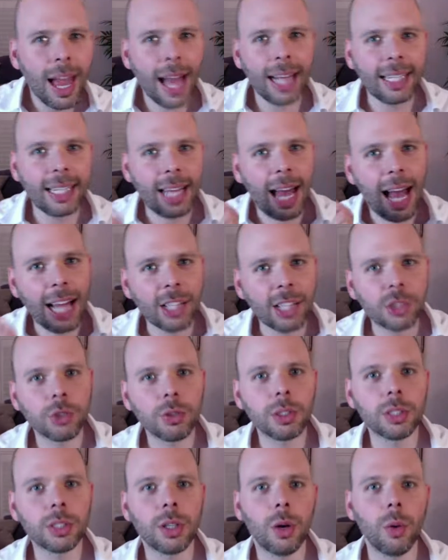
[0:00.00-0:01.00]
And as
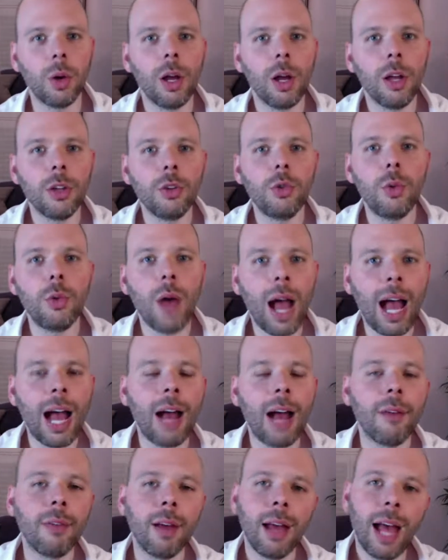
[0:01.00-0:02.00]
a result, you
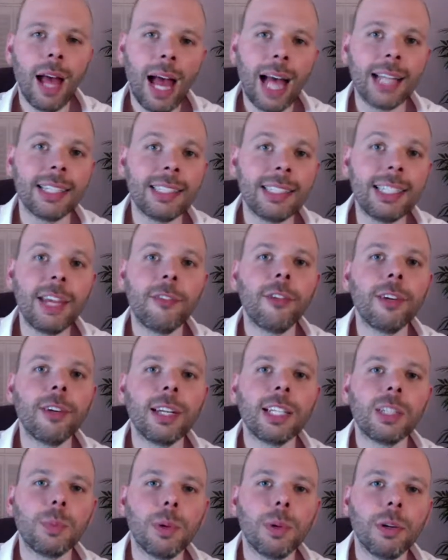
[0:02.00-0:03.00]
have had
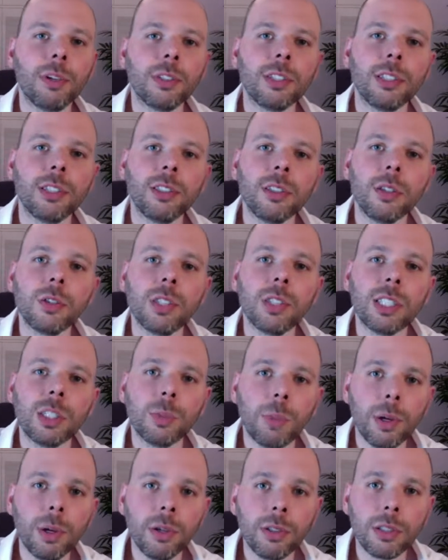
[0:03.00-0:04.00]
different experiences, and those
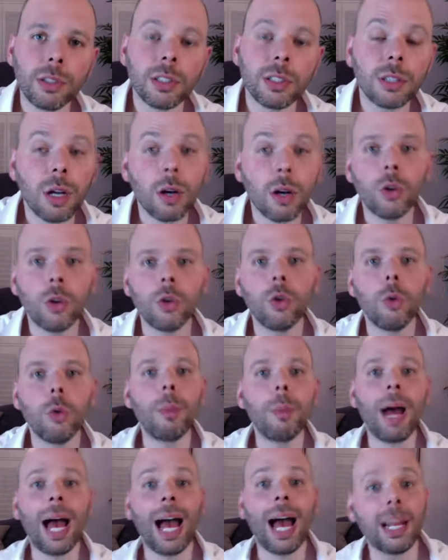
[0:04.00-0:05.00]
experiences aren't good
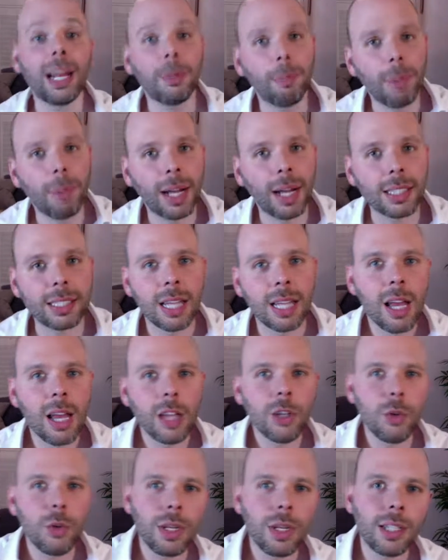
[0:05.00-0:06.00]
or bad, but
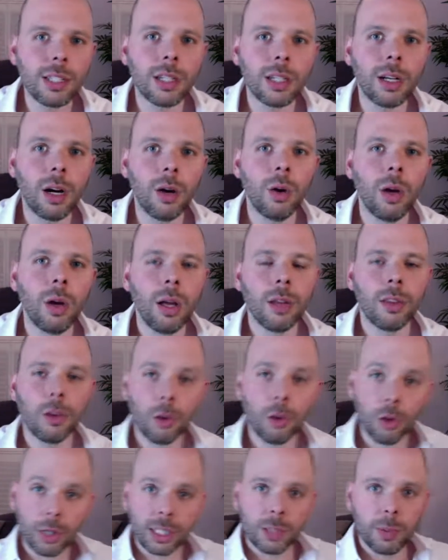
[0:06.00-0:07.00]
you need to go,
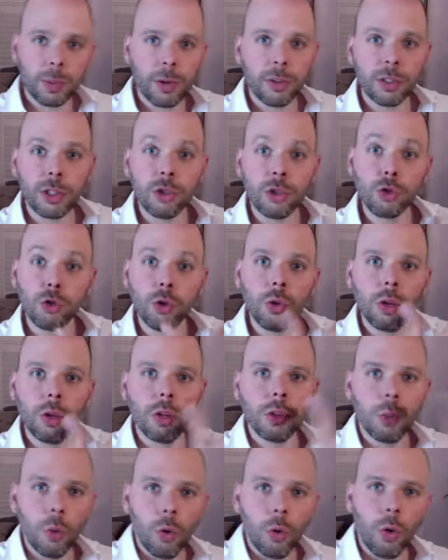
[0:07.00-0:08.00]
the good experiences, do
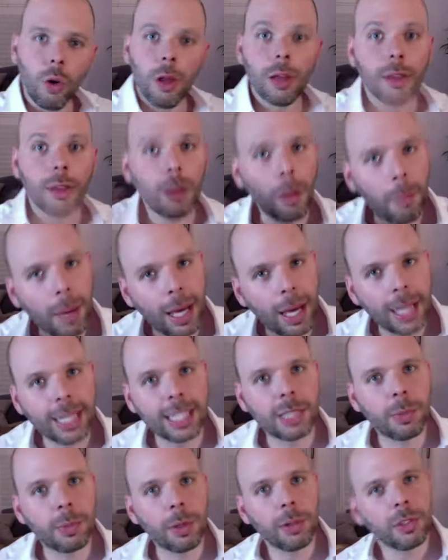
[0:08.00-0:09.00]
those more. The bad
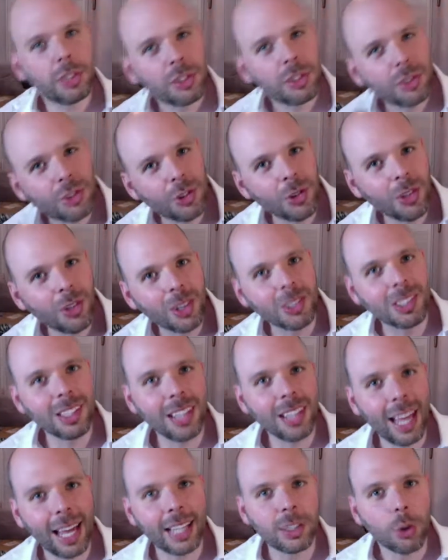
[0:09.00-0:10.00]
experiences, do those
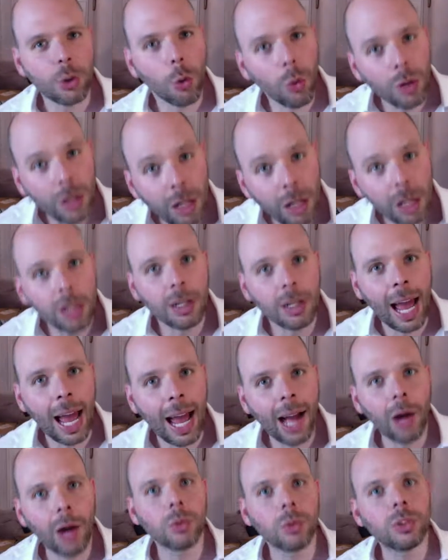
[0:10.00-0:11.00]
less, or learn
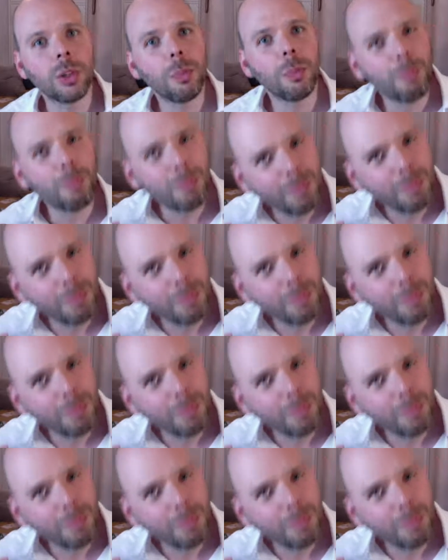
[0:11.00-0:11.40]
how to